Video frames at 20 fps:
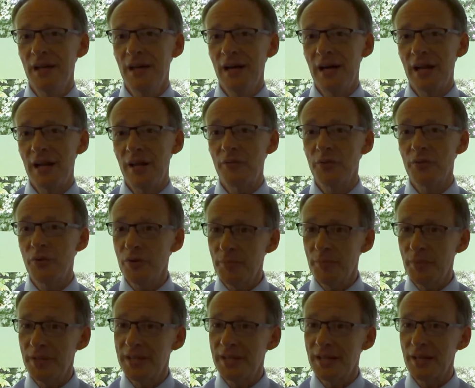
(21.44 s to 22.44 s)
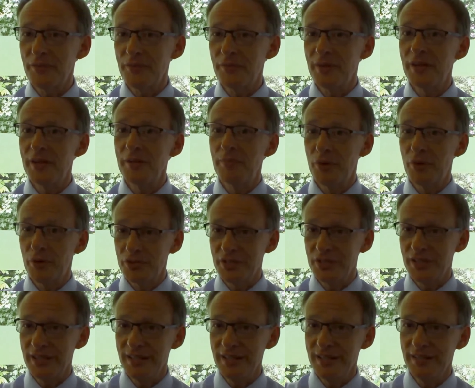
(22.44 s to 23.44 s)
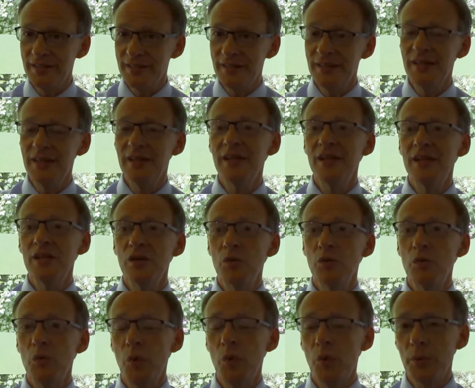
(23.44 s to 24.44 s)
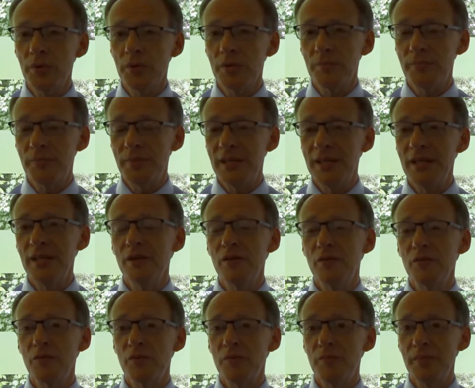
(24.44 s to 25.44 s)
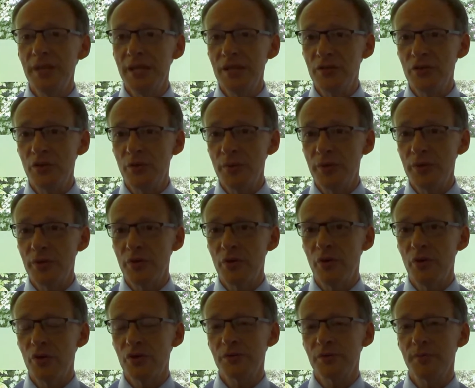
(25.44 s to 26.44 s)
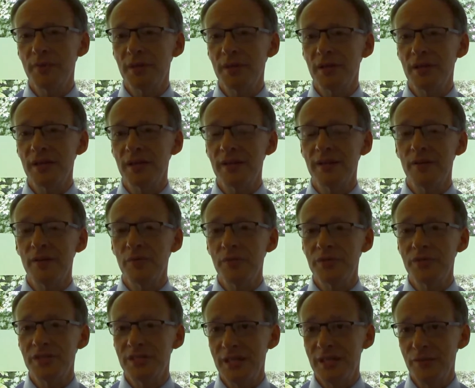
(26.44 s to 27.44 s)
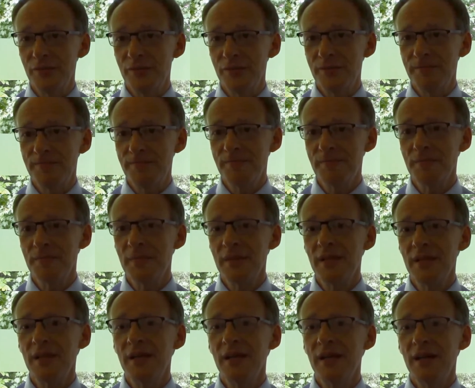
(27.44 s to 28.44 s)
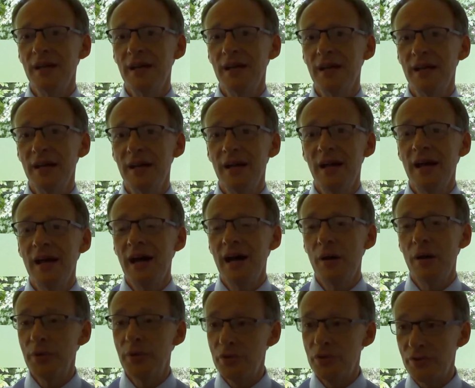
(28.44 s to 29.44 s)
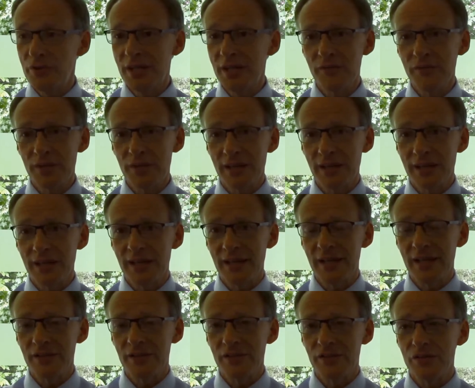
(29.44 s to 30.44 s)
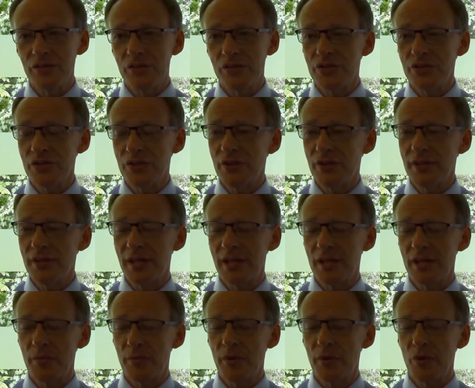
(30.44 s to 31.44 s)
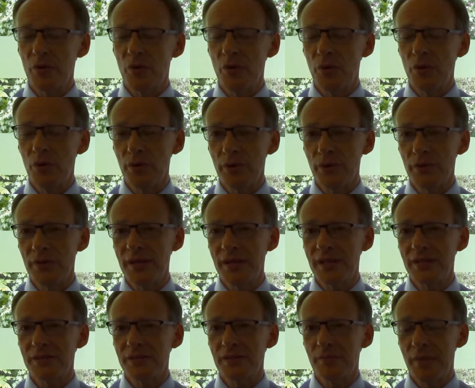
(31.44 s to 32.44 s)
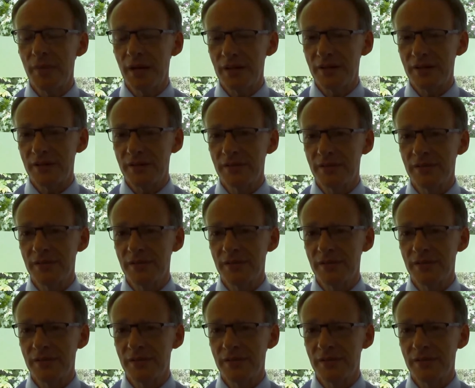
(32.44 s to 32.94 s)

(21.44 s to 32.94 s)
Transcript: And I thought about that very personally. What would it be for me to go into a hospital that was safe? And when you think of it like that, you start thinking about all the things that matter,